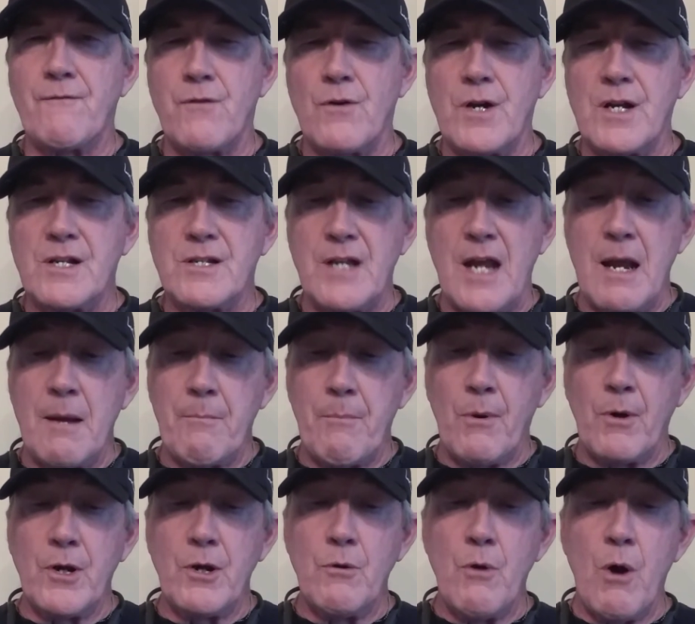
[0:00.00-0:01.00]
for
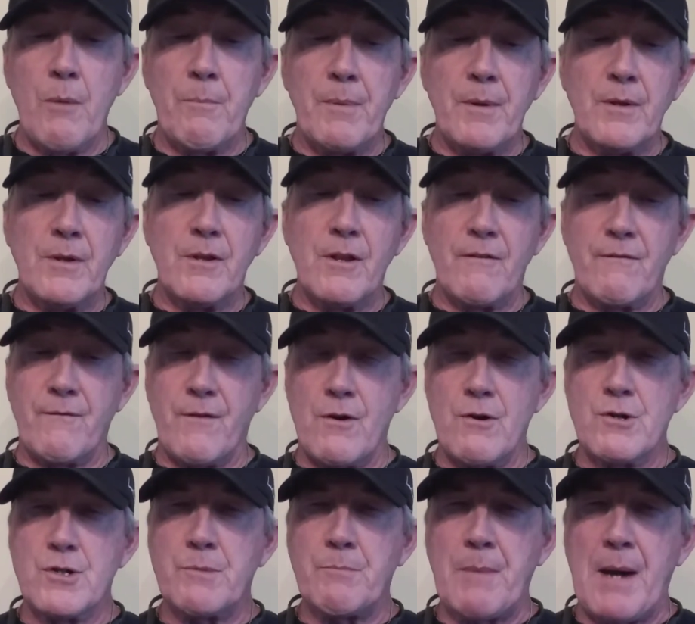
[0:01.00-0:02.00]
example, you open the
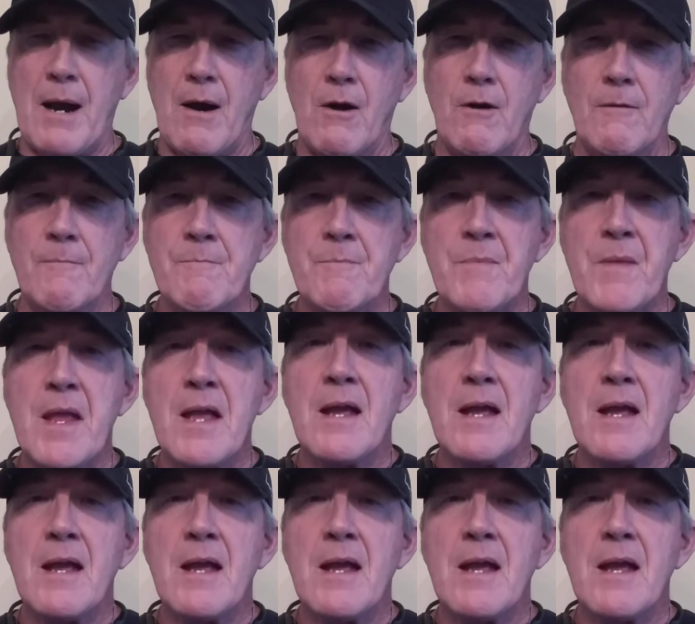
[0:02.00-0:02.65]
first barrel